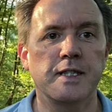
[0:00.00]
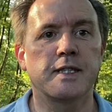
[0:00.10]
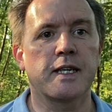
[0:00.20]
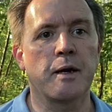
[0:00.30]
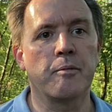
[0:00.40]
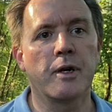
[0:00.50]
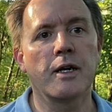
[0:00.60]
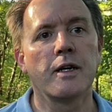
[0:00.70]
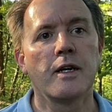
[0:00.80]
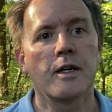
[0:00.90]
the camera,
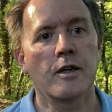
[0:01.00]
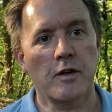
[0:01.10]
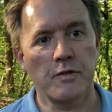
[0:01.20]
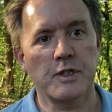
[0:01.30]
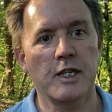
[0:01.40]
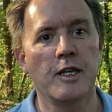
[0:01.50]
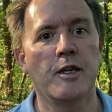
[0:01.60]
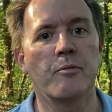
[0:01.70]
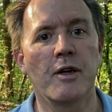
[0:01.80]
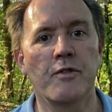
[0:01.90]
obviously
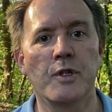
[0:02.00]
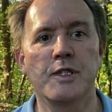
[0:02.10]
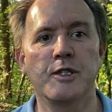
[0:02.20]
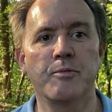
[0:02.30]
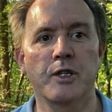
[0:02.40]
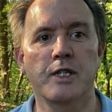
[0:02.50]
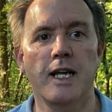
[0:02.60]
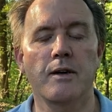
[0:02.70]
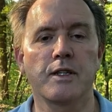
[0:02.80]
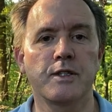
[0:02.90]
my voice is much
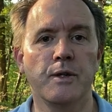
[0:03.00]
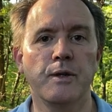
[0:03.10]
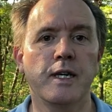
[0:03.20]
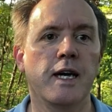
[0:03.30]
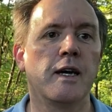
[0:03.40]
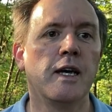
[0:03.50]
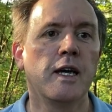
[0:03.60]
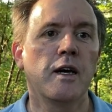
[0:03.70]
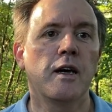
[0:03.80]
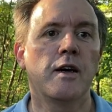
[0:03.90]
louder. So you get
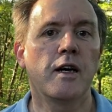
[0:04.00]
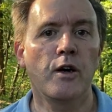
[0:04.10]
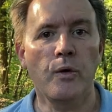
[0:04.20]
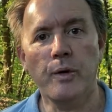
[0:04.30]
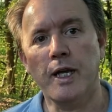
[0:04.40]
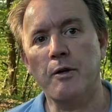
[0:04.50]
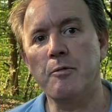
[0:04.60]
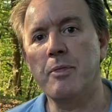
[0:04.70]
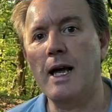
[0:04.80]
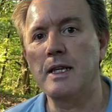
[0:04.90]
audio
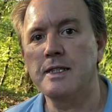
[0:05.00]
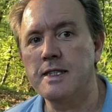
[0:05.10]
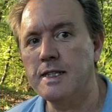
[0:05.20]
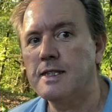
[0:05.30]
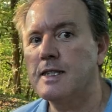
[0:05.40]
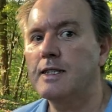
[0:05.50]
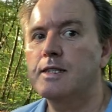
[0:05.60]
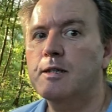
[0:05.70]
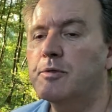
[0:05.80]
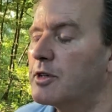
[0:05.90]
imbalances, and
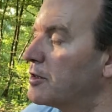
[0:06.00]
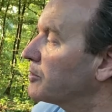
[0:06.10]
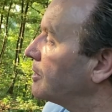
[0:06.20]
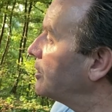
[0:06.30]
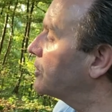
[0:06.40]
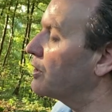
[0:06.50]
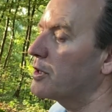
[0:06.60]
sometimes when you turn